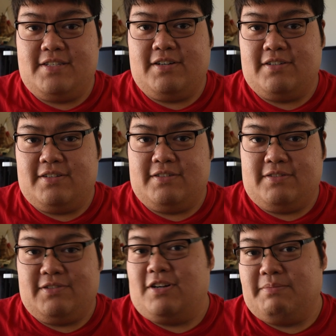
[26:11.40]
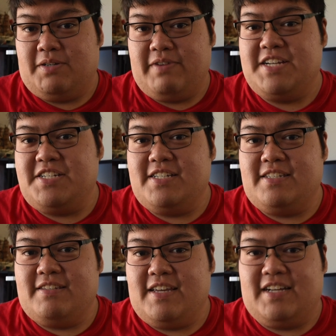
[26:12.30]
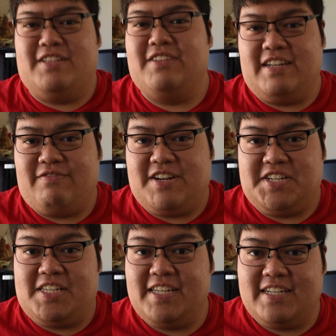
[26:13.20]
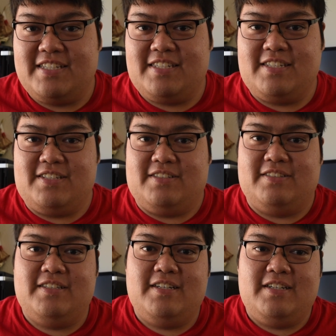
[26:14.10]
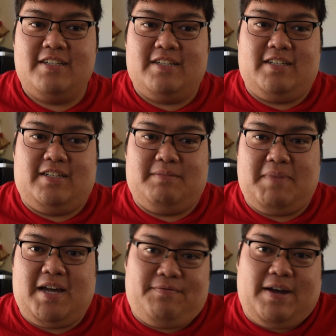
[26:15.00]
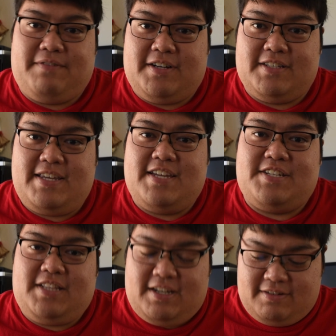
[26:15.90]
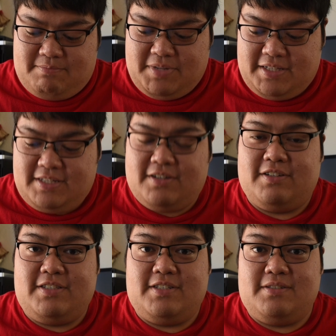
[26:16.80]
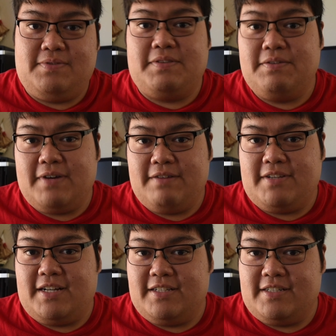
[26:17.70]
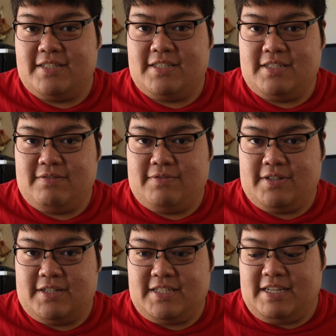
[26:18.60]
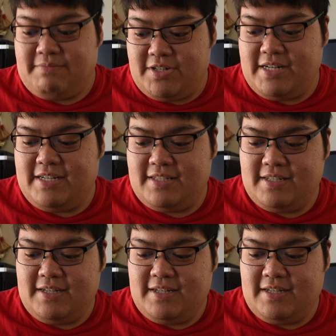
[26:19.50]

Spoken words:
total normal Regis, including Regigigas. So at $5 each, that'll bring the total to $55 for Team Trees.